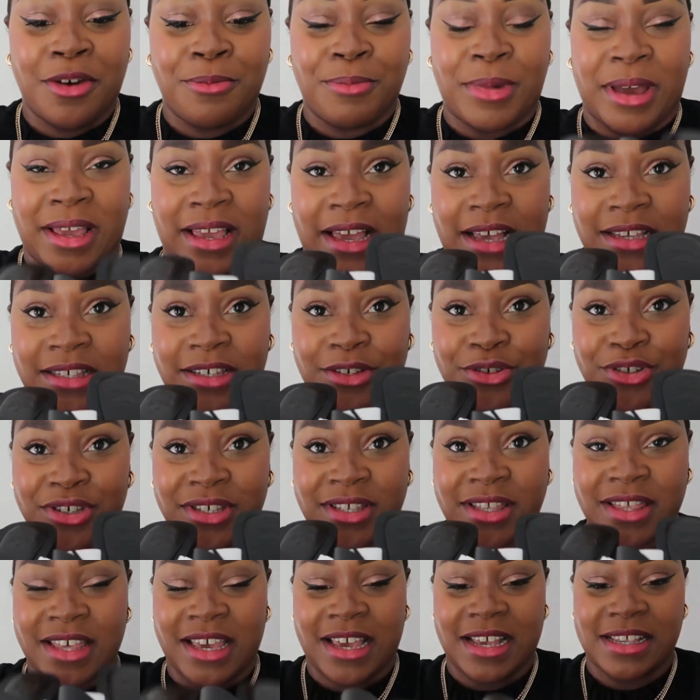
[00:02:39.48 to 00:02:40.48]
But yeah, so
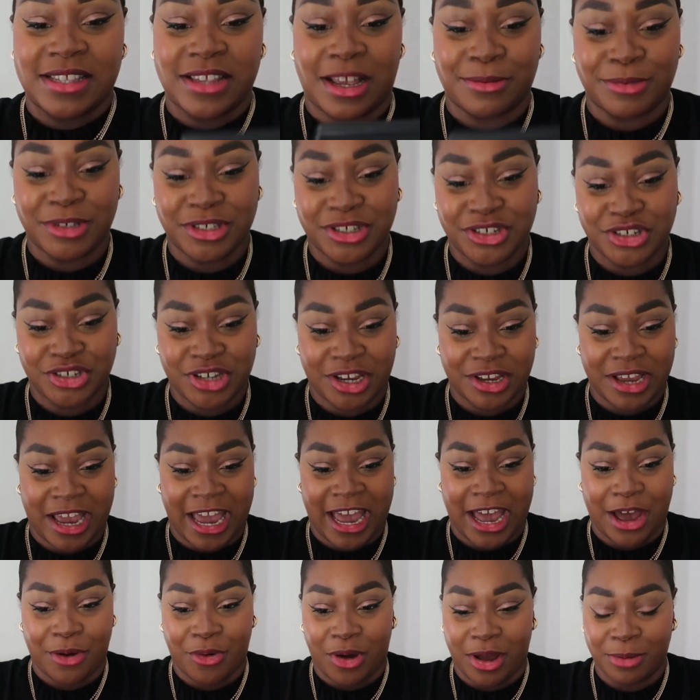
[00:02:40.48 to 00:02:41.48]
just these. So I'm just going to show you
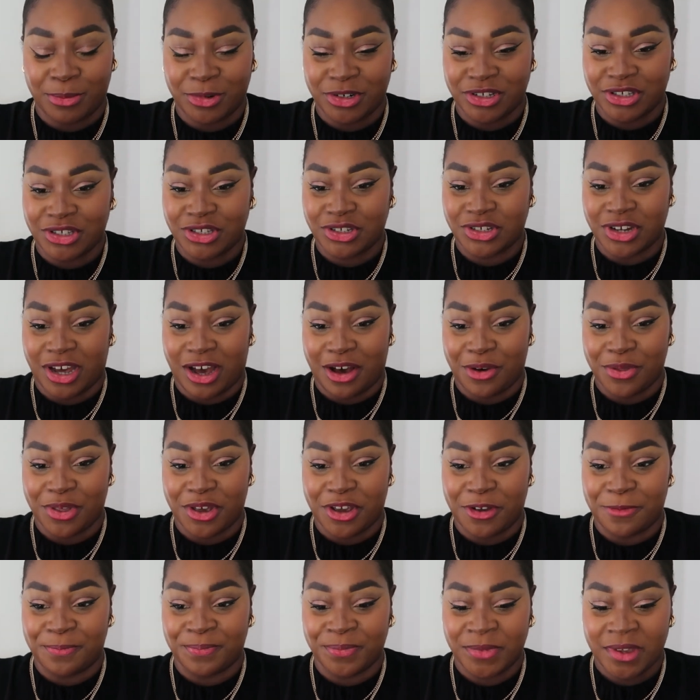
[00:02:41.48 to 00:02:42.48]
how I'm going to style
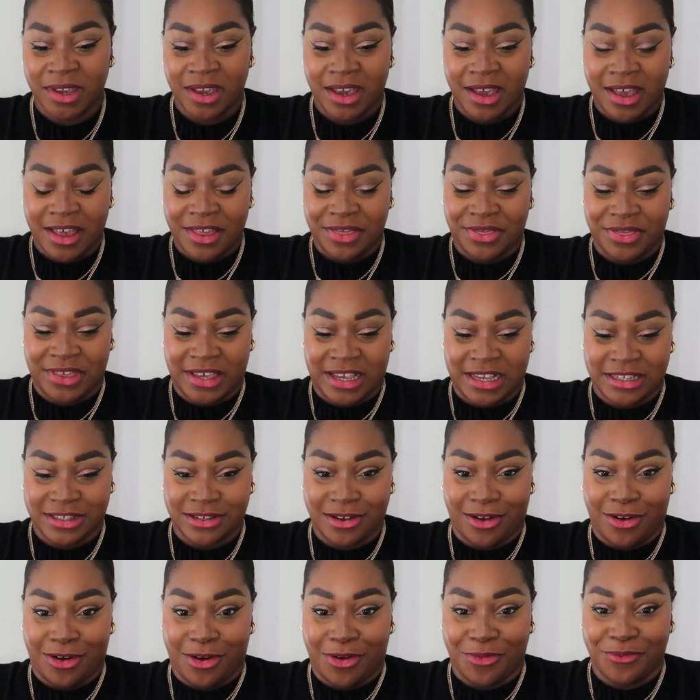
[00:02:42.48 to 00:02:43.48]
them.
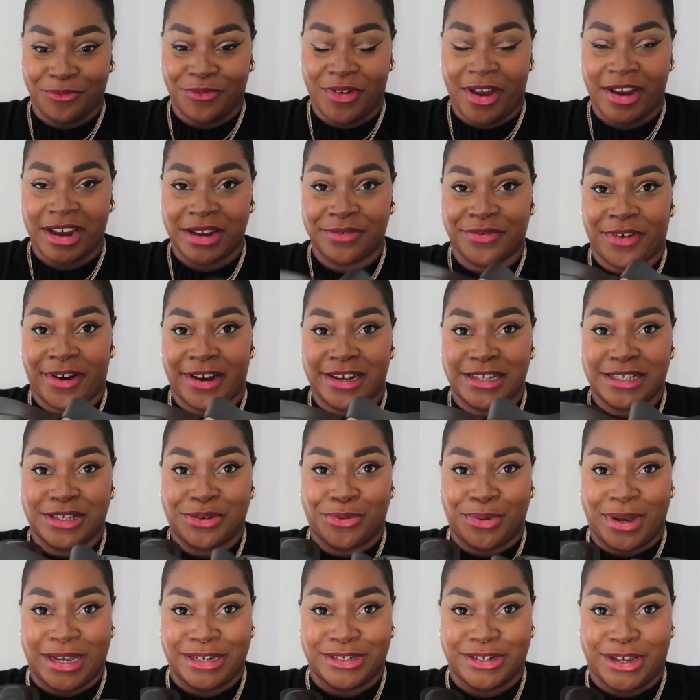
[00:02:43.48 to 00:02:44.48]
These are very, very
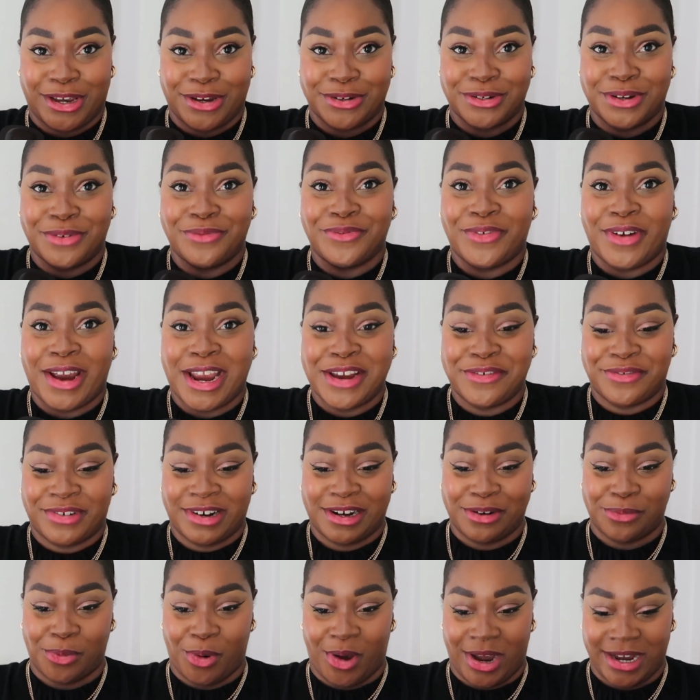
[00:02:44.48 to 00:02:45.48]
square-toed, very,
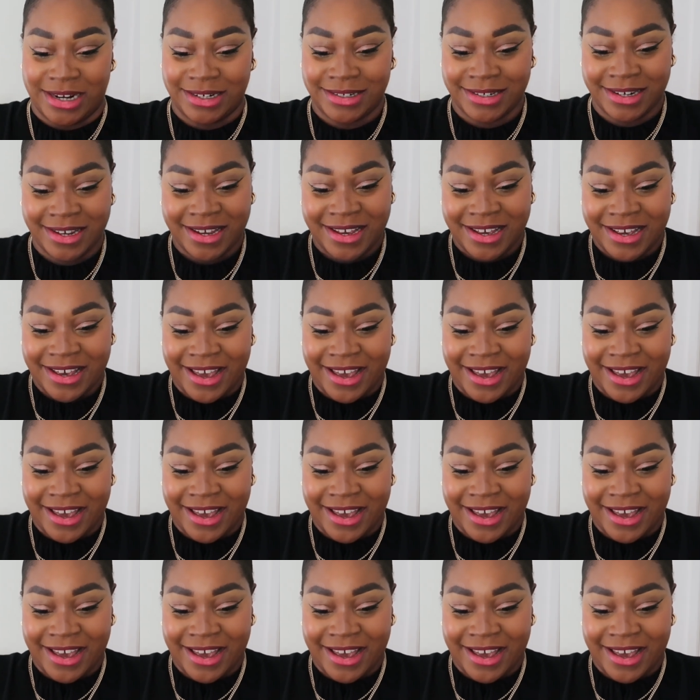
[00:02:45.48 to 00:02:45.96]
very wide.